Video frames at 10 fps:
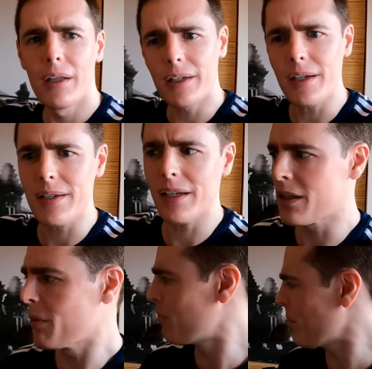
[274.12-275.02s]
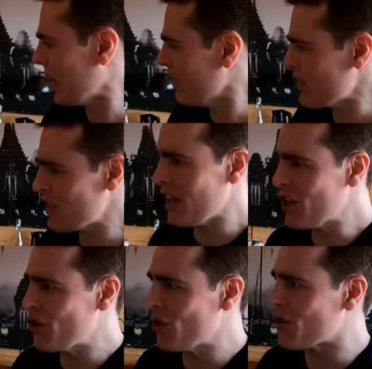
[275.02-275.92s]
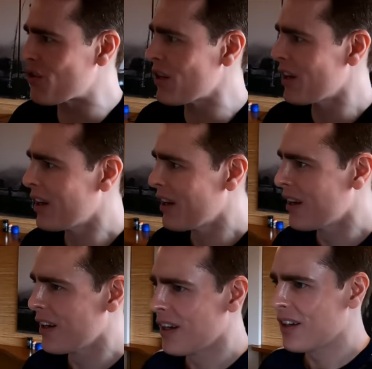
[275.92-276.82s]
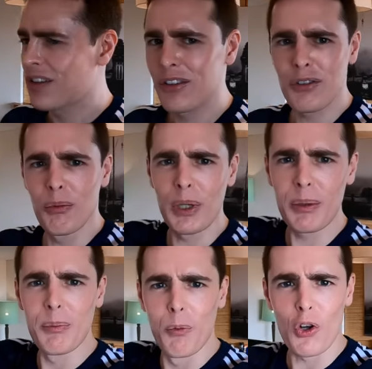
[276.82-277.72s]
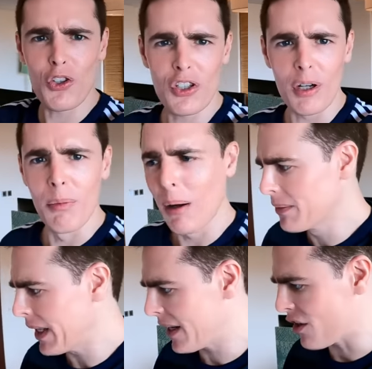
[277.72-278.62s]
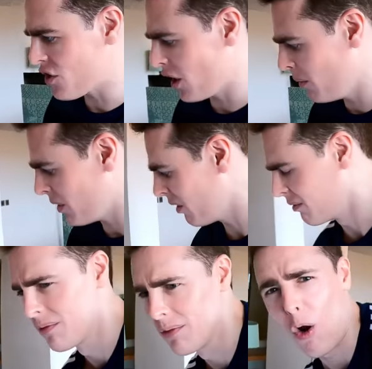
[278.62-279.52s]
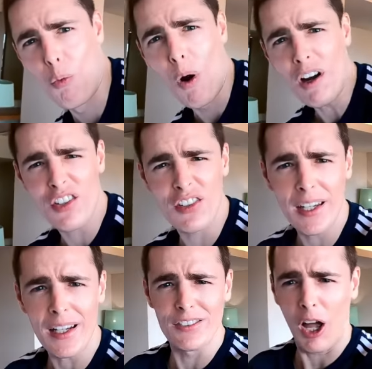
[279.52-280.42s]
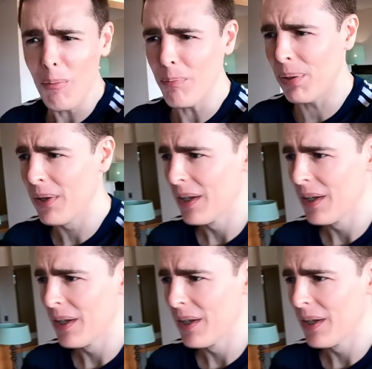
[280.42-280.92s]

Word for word: like I said, privacy issues. Don't want to be watching your mum take a shower, or worse, take a dump.